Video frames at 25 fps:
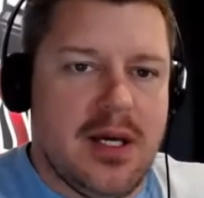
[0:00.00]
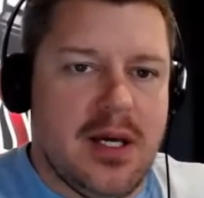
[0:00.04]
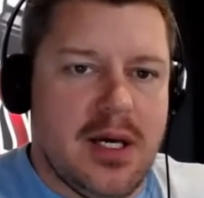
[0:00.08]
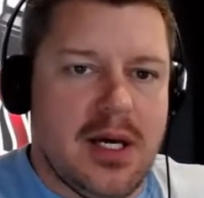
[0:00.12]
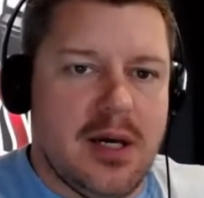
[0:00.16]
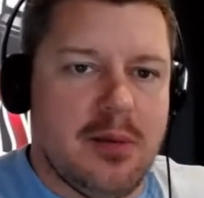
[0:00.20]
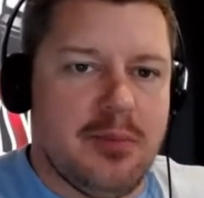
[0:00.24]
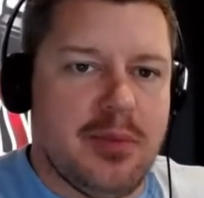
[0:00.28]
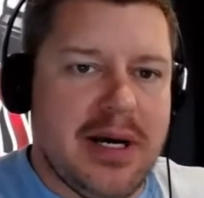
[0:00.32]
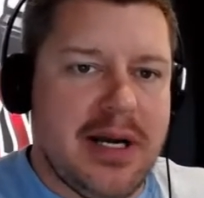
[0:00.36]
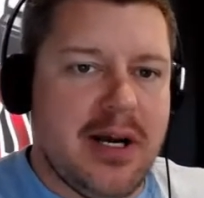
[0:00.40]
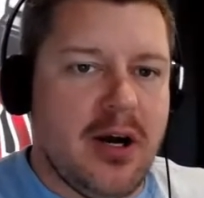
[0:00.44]

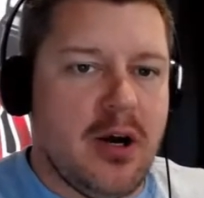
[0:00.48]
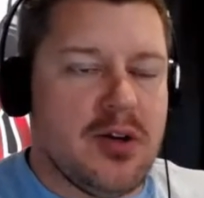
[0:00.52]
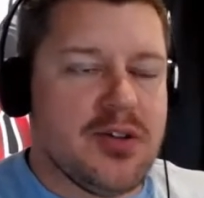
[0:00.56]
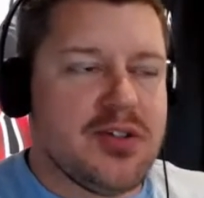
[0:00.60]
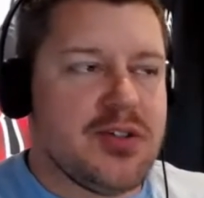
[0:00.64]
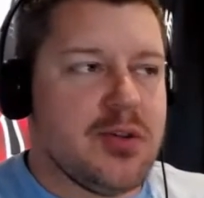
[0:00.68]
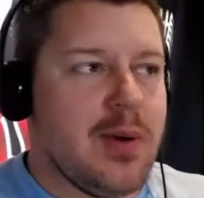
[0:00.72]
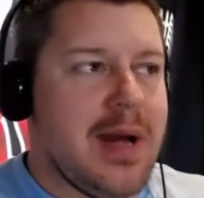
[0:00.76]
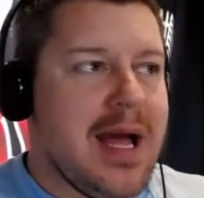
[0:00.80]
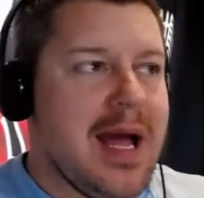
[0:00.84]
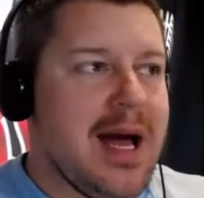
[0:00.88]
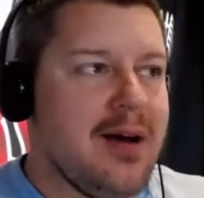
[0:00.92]
Uh, but I
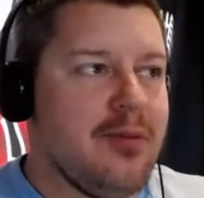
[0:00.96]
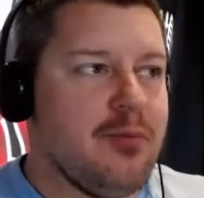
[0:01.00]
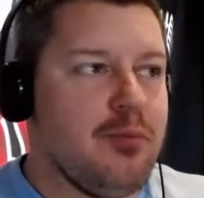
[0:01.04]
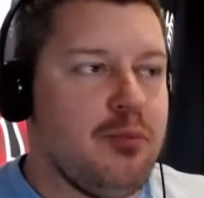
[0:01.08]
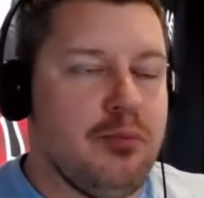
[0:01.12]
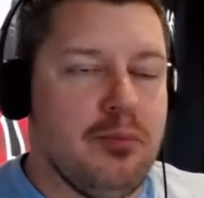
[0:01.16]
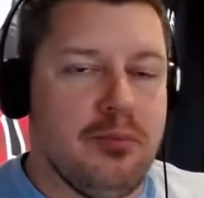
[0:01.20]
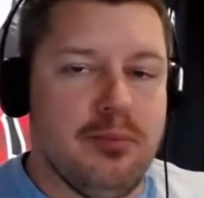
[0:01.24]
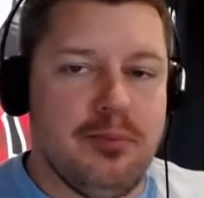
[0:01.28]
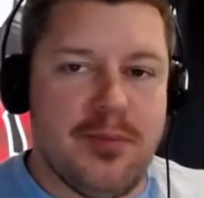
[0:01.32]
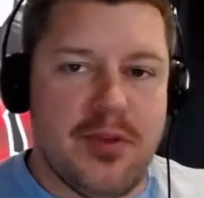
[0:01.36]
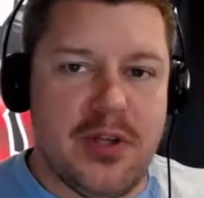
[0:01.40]
also have
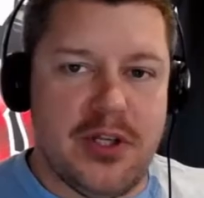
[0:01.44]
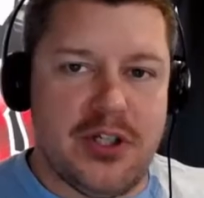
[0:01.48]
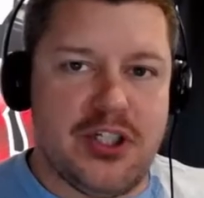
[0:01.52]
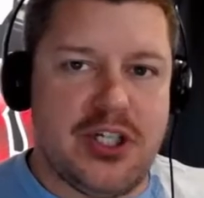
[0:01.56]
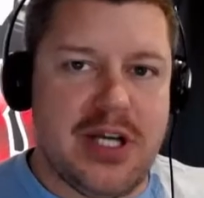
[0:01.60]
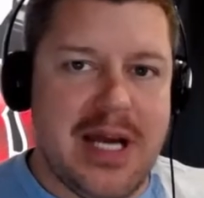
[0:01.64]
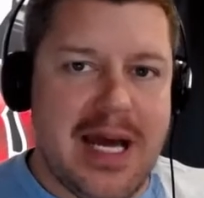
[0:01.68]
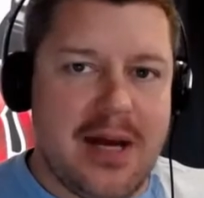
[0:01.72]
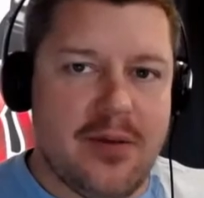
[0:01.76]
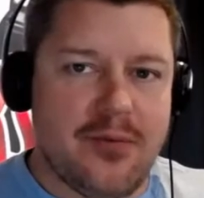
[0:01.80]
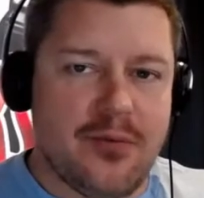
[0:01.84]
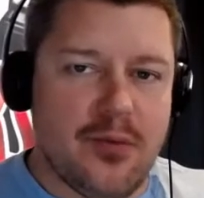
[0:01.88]
the
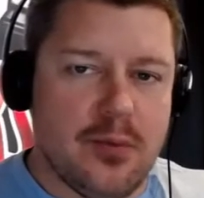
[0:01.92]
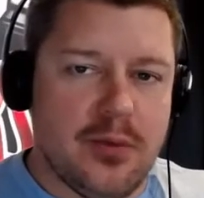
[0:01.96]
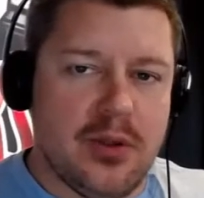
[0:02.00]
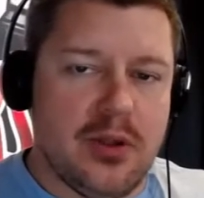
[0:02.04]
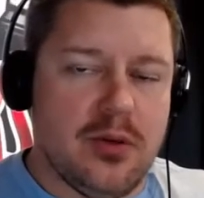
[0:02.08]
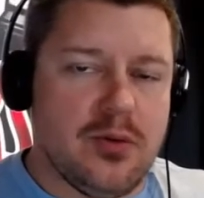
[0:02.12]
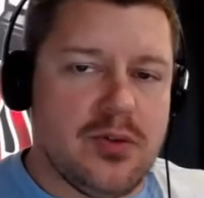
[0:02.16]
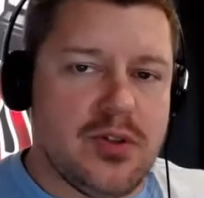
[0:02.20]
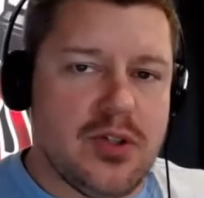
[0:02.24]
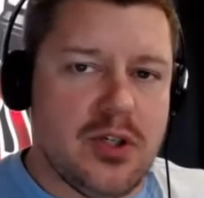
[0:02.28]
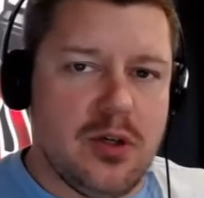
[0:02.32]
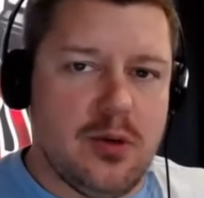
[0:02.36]
chat from
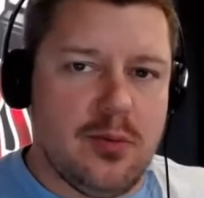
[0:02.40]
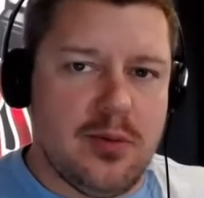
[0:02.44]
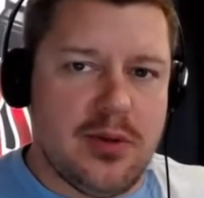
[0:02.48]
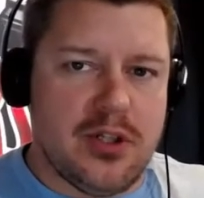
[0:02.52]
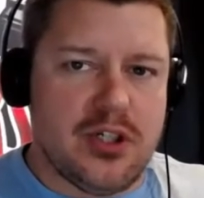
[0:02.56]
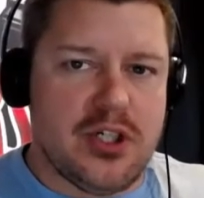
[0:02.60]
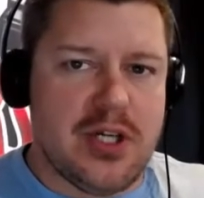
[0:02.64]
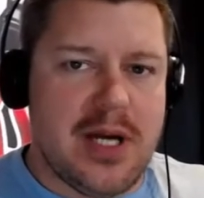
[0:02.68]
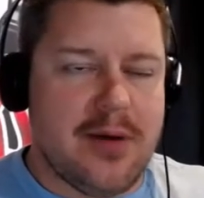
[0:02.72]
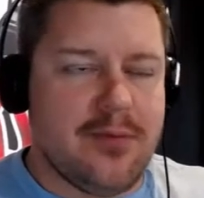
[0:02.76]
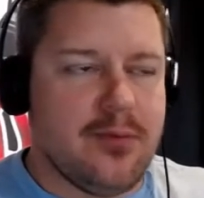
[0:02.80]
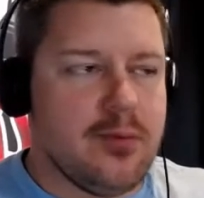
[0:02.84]
YouTube and the
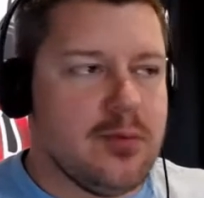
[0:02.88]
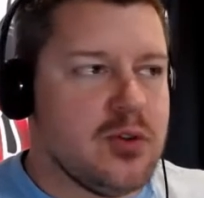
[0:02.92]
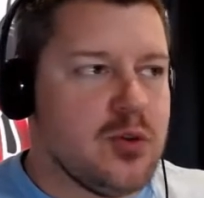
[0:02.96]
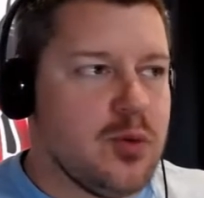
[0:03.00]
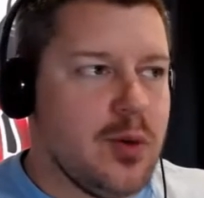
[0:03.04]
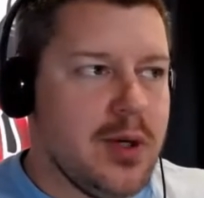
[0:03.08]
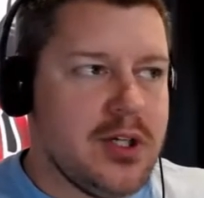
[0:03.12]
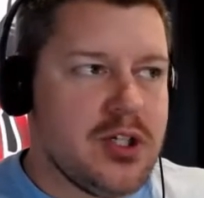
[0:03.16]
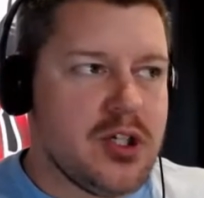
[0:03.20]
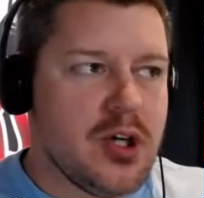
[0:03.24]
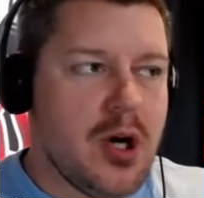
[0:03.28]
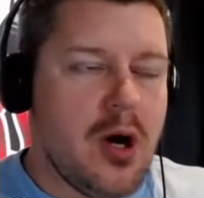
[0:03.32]
chat from
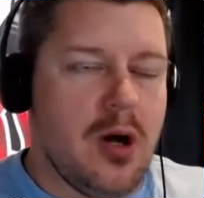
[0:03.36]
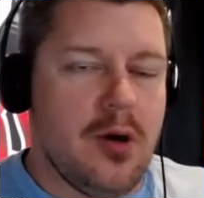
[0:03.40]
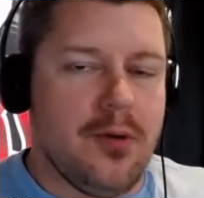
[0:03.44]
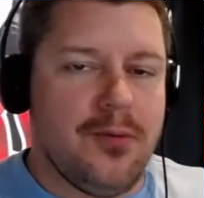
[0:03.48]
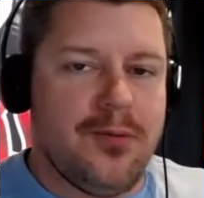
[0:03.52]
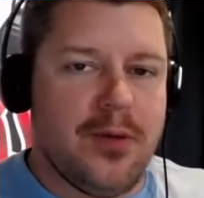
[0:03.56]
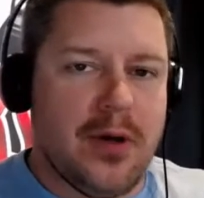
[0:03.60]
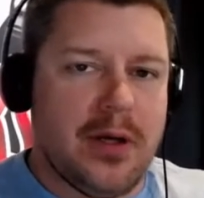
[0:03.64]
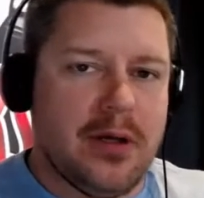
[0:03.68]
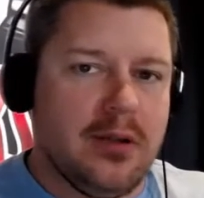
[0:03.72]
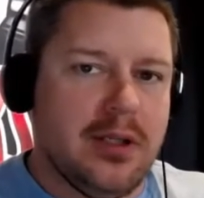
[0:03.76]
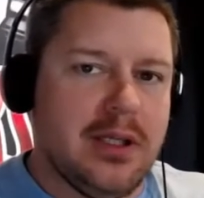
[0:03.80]
Twitch all
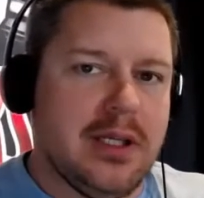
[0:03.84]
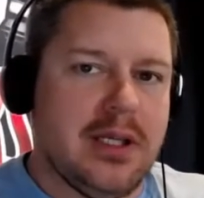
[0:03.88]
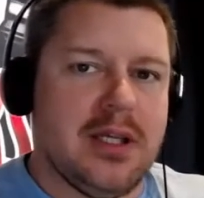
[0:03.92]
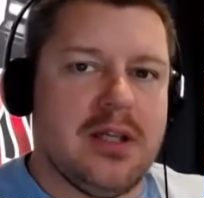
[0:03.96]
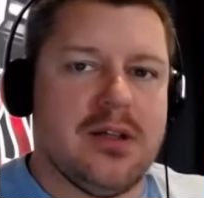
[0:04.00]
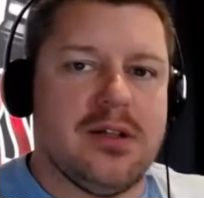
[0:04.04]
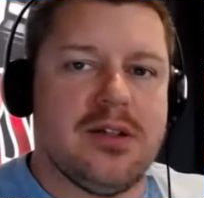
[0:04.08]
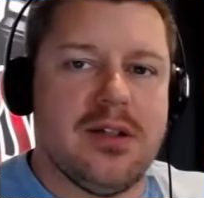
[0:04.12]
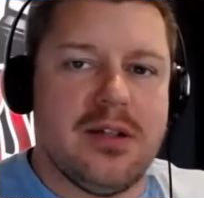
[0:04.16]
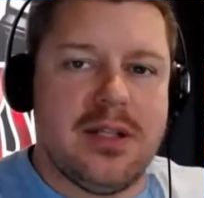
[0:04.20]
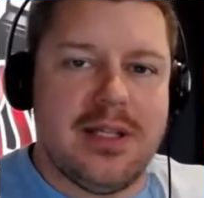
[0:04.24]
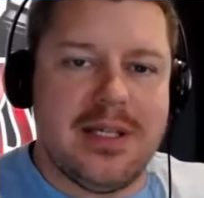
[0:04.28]
funneling
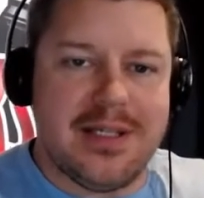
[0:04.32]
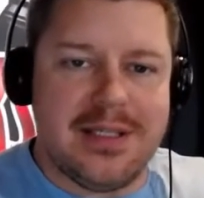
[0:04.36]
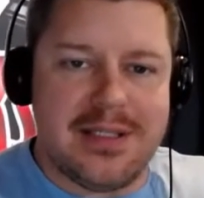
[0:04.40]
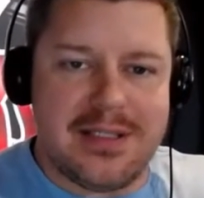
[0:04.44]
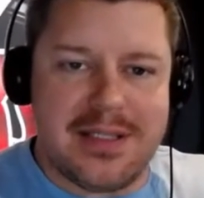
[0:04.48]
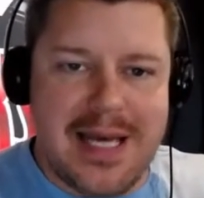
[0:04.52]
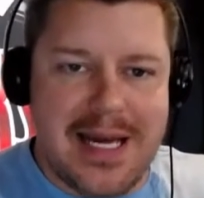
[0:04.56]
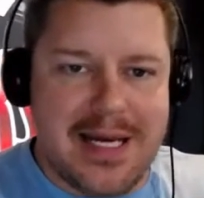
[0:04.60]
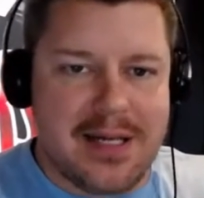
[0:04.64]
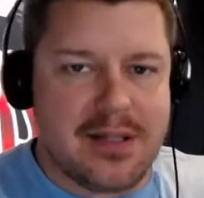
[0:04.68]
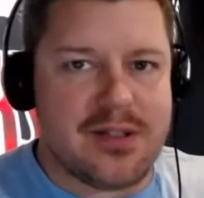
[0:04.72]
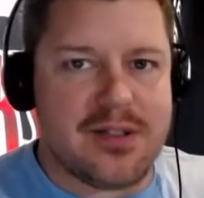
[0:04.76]
into the
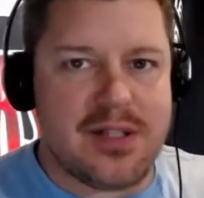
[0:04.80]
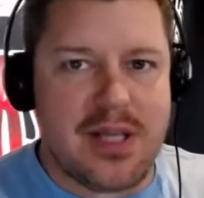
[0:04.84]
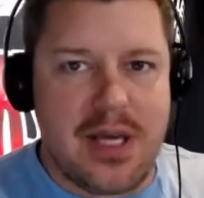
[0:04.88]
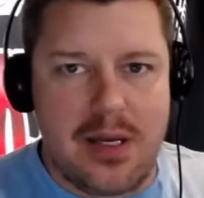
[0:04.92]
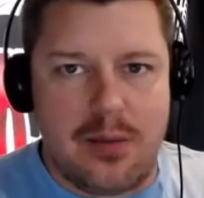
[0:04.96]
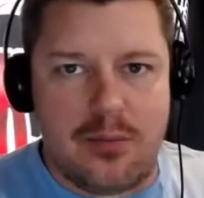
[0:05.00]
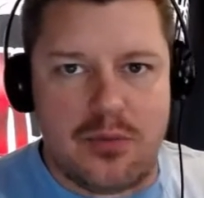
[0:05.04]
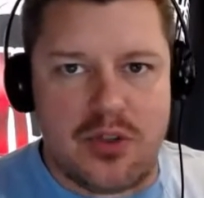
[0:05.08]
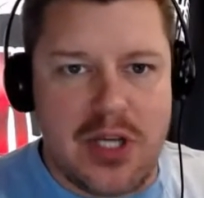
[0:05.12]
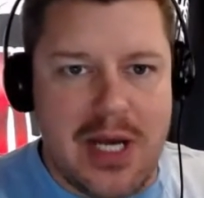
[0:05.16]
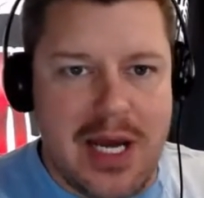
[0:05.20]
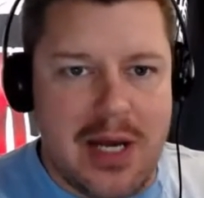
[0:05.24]
exact
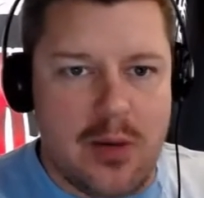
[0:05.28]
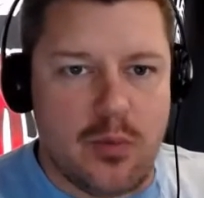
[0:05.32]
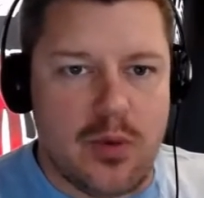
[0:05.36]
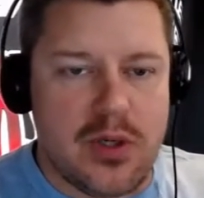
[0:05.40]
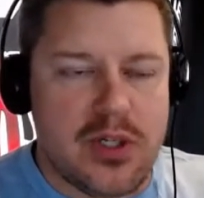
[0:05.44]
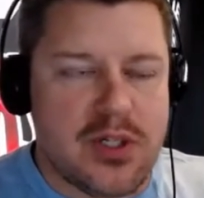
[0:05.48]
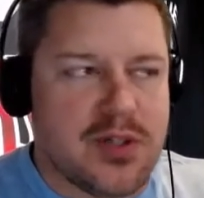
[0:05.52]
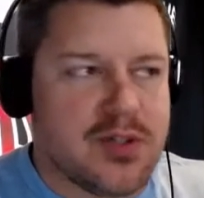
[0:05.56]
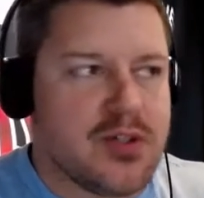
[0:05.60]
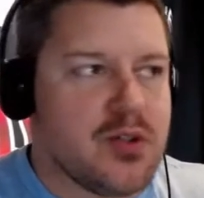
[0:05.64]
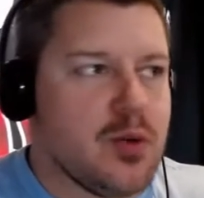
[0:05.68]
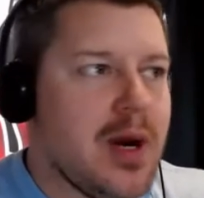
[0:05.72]
same chat
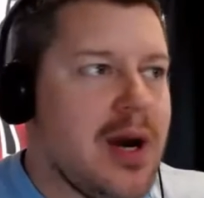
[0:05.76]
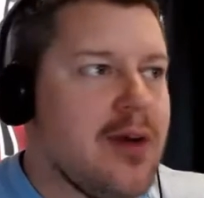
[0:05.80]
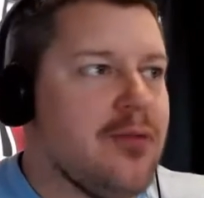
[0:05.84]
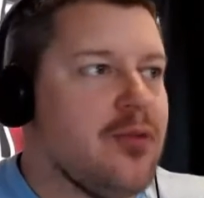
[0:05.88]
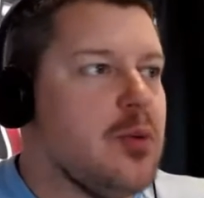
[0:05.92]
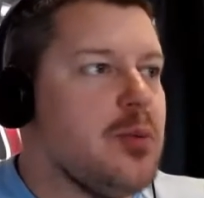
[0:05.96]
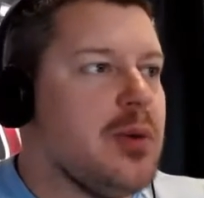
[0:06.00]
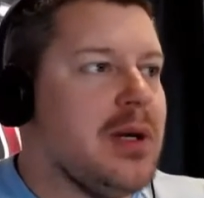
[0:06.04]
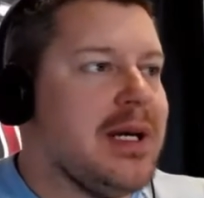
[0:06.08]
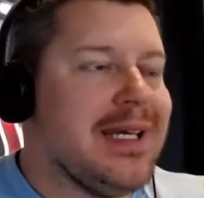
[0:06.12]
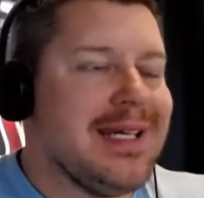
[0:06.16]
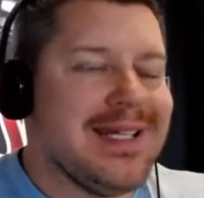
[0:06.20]
widget so
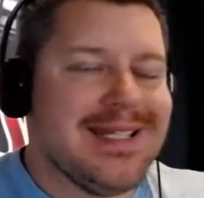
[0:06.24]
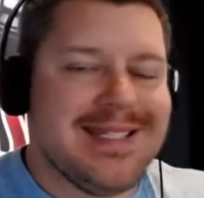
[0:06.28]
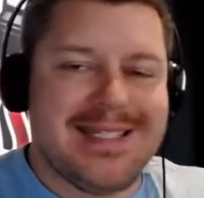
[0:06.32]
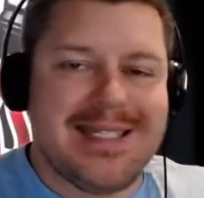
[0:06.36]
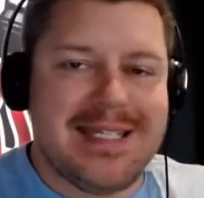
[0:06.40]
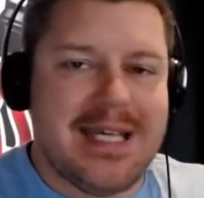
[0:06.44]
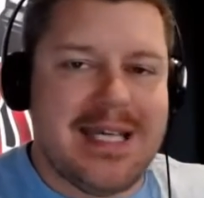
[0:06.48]
everybody can see